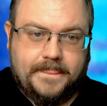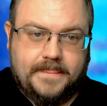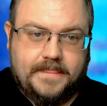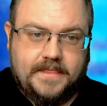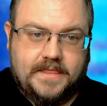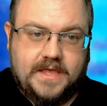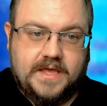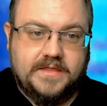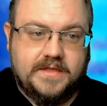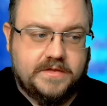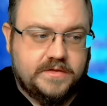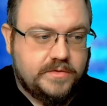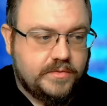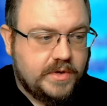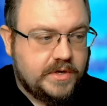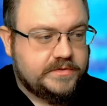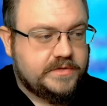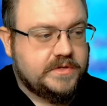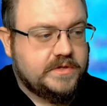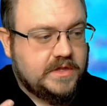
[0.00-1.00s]
They that
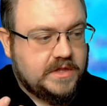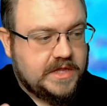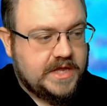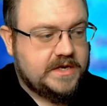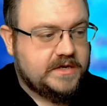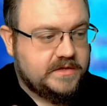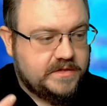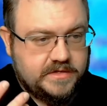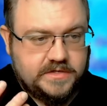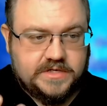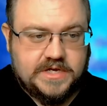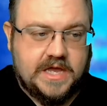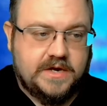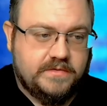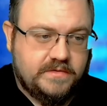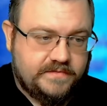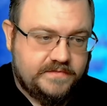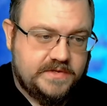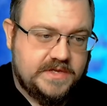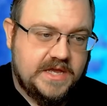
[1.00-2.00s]
dwelt in the land of the
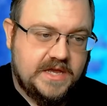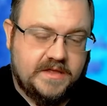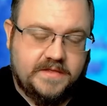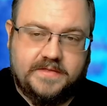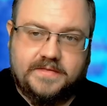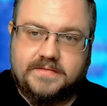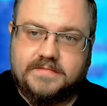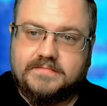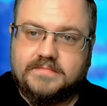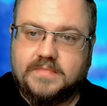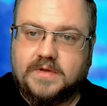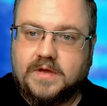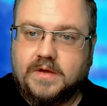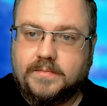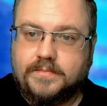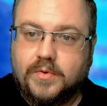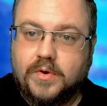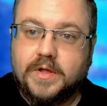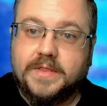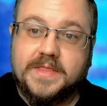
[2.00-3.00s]
shadow of death,
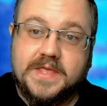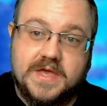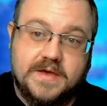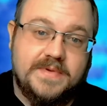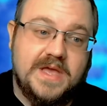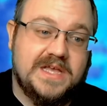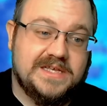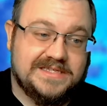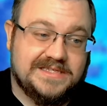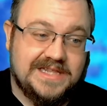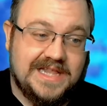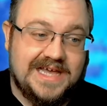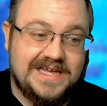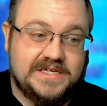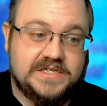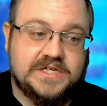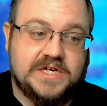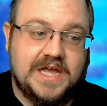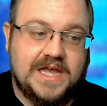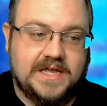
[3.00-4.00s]
upon them has light
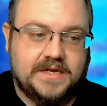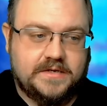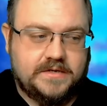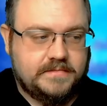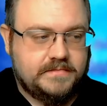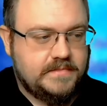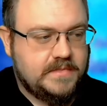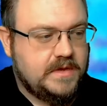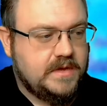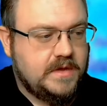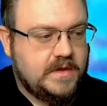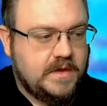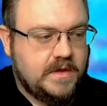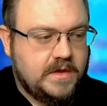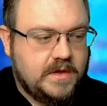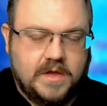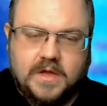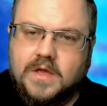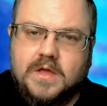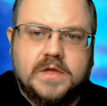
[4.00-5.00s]
shined.
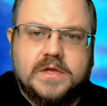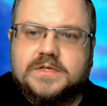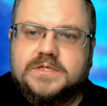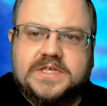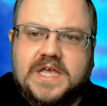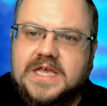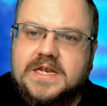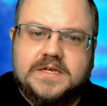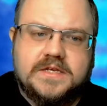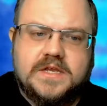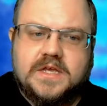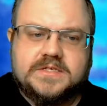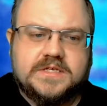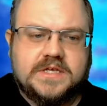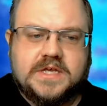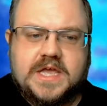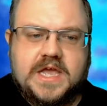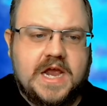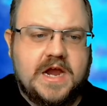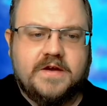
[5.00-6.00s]
Satan
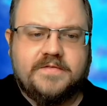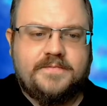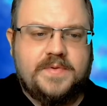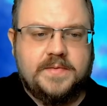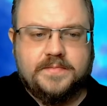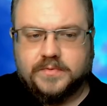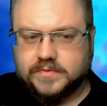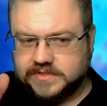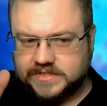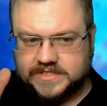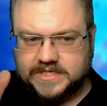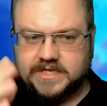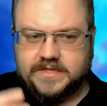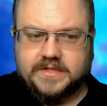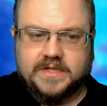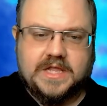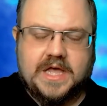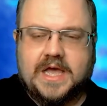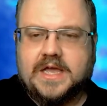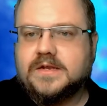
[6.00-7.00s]
doesn't care if people see the
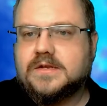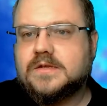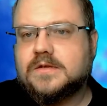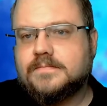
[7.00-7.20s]
light.